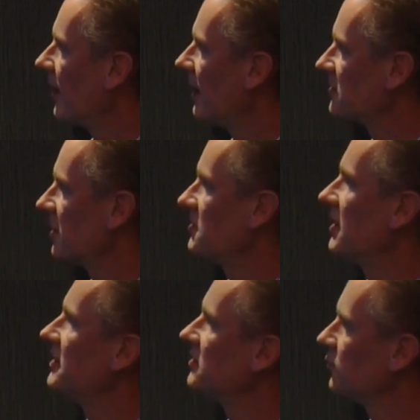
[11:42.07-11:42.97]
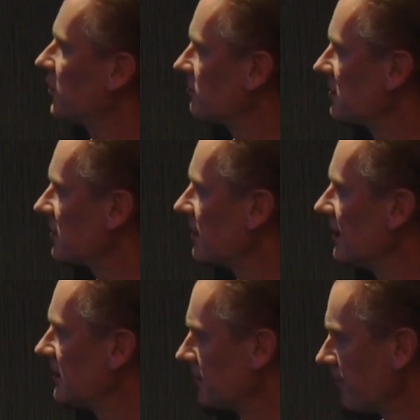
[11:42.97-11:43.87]
association with risk at
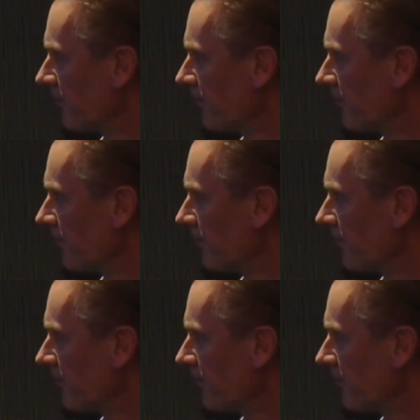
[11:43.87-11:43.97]
least.